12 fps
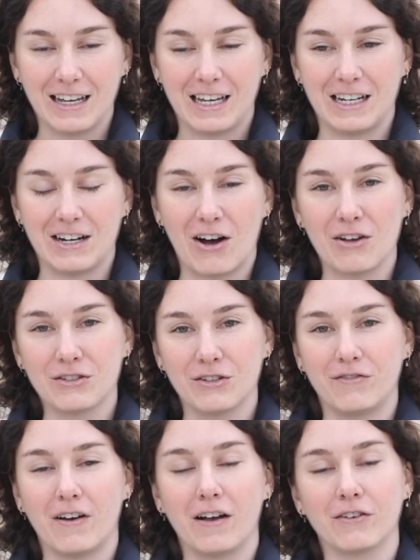It
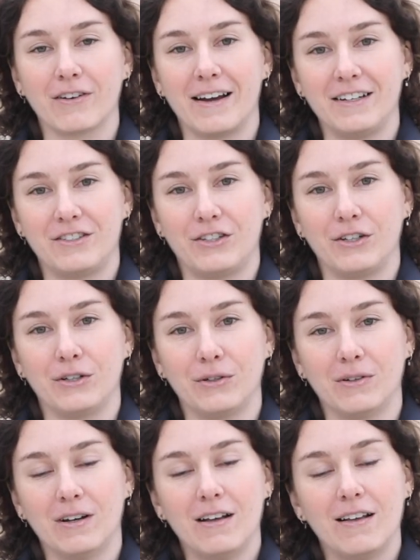also felt great
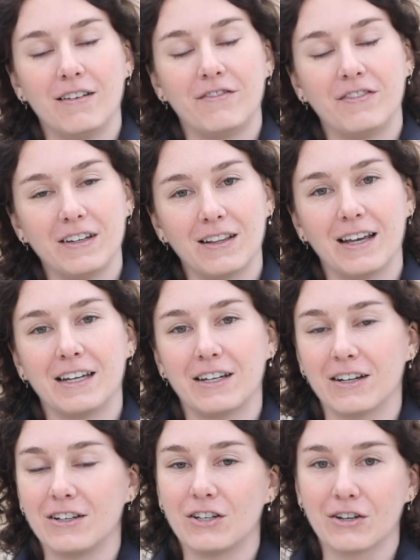to feel like
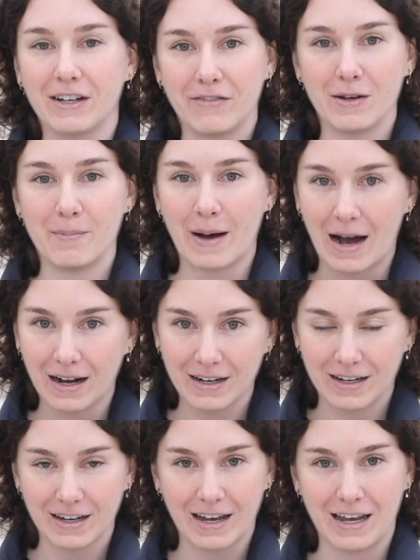you're giving back
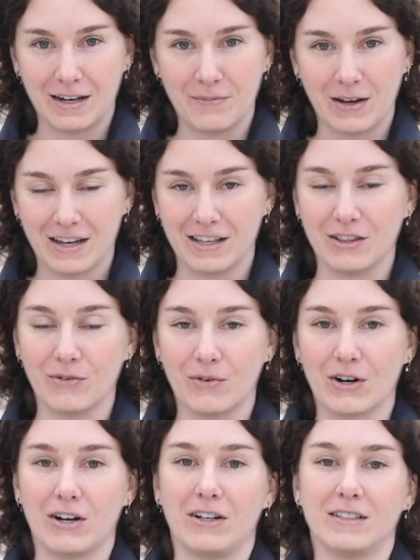and making the
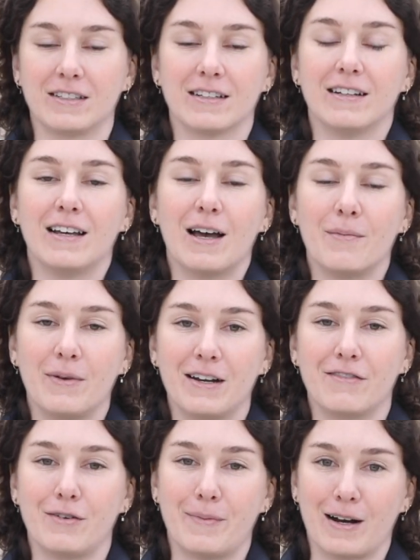world a bit
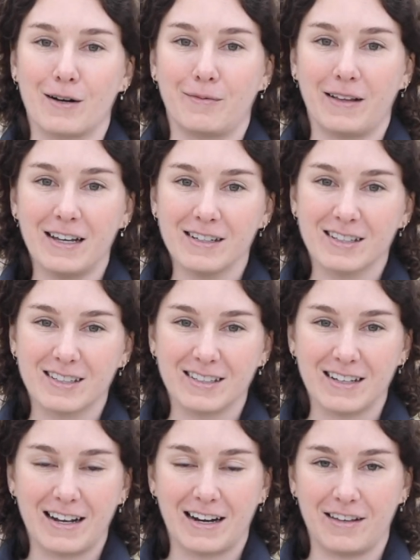of a better place,
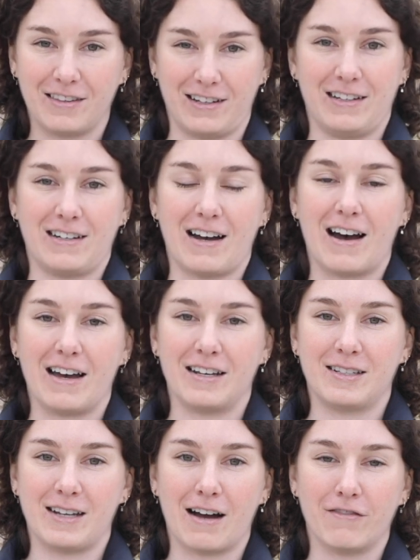and I think AyA
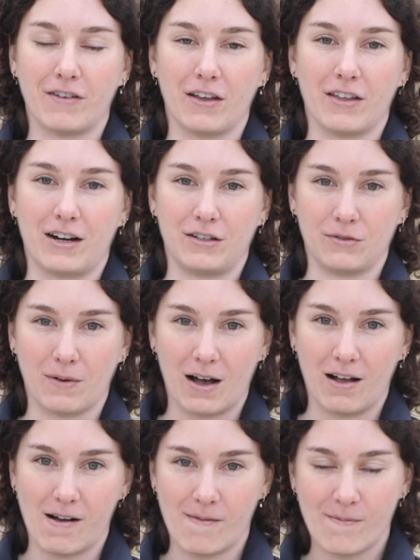staff felt that as well.